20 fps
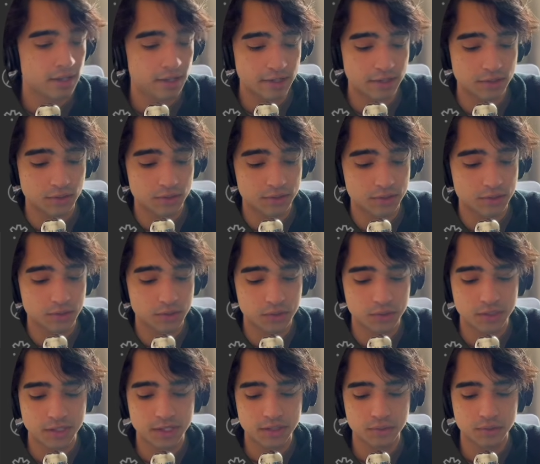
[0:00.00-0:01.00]
In order to
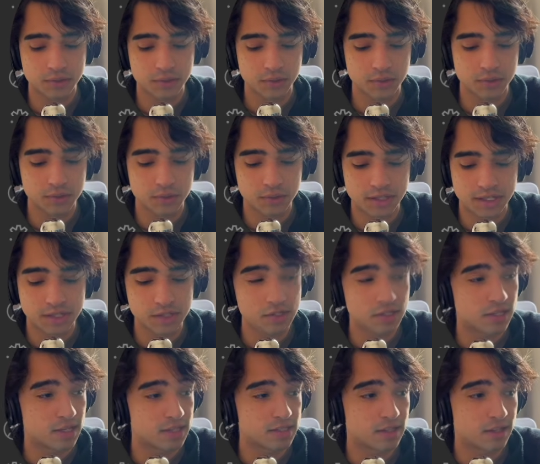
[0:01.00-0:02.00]
do that, we're going to
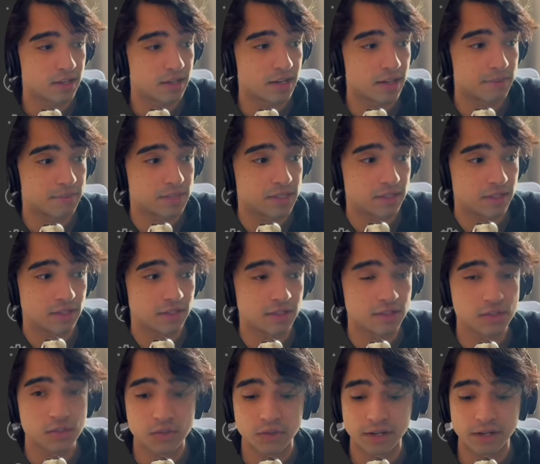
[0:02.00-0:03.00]
initialize an empty
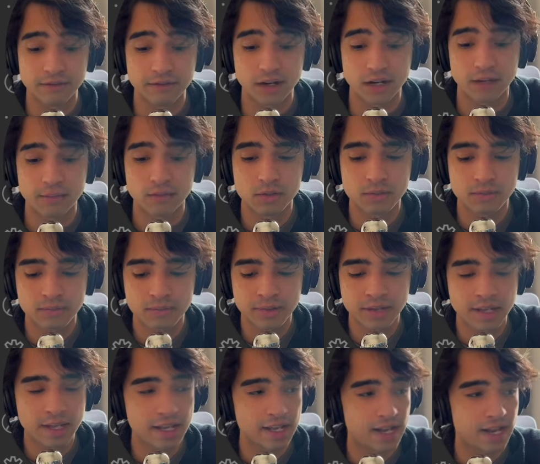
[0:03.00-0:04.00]
string variable,
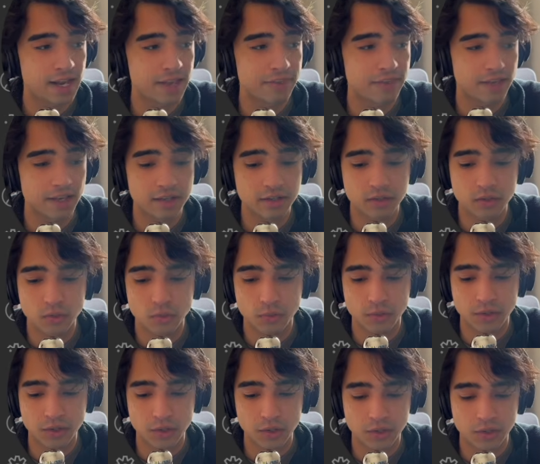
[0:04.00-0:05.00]
and then
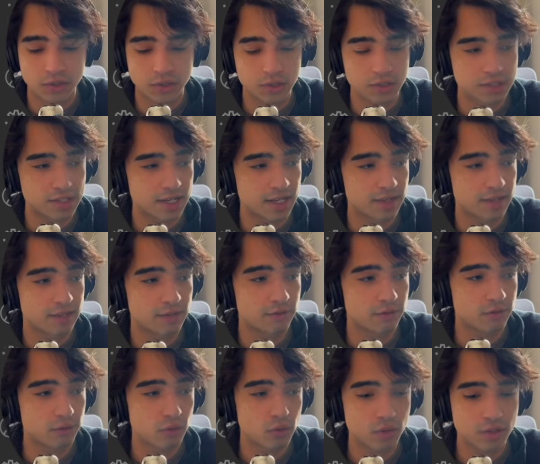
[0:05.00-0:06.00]
we're going to say that
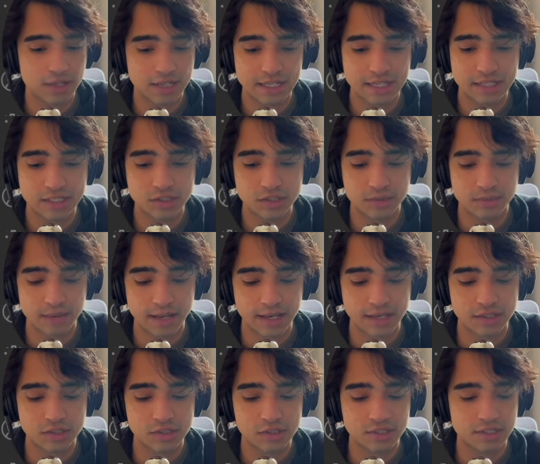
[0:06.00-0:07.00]
for each
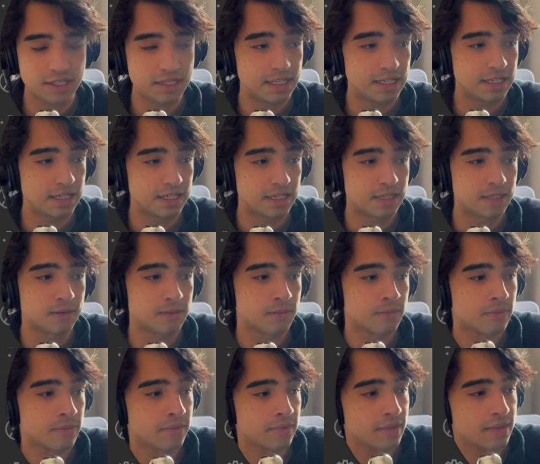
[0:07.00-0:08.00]
page in
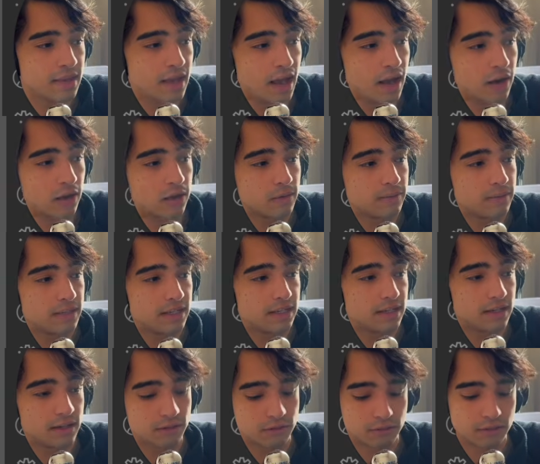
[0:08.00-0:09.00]
our
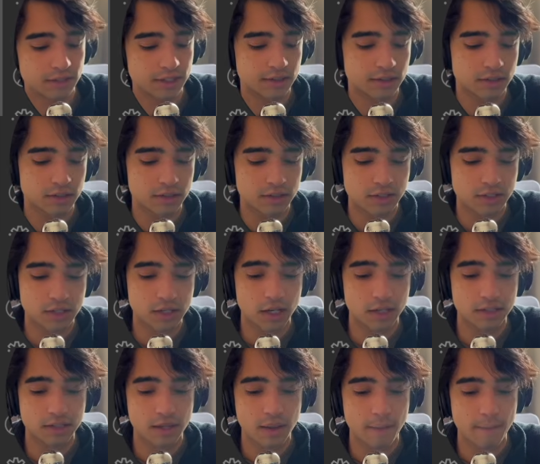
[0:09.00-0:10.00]
PDF
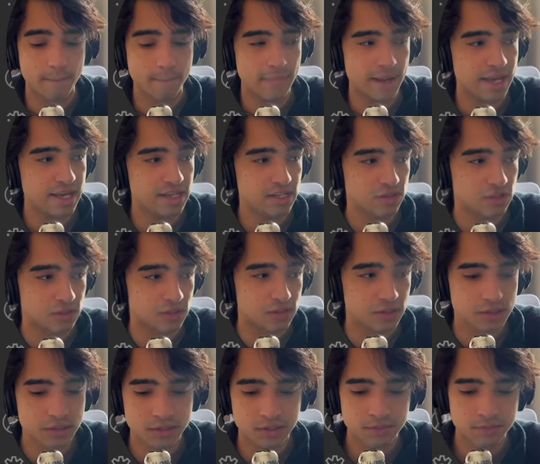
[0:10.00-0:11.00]

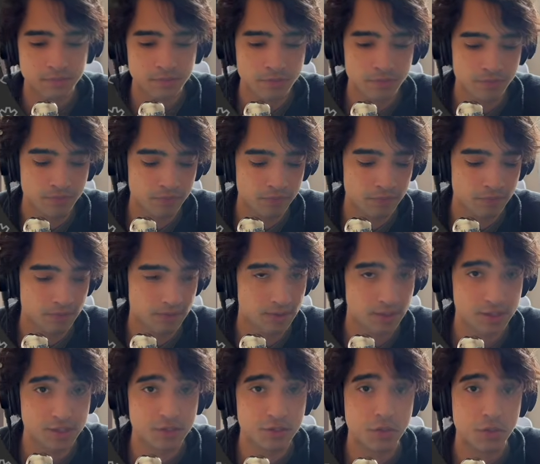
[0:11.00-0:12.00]
reader.pages,
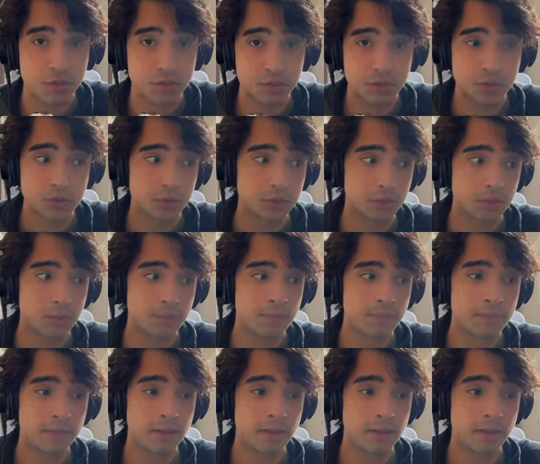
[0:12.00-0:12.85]
this is going to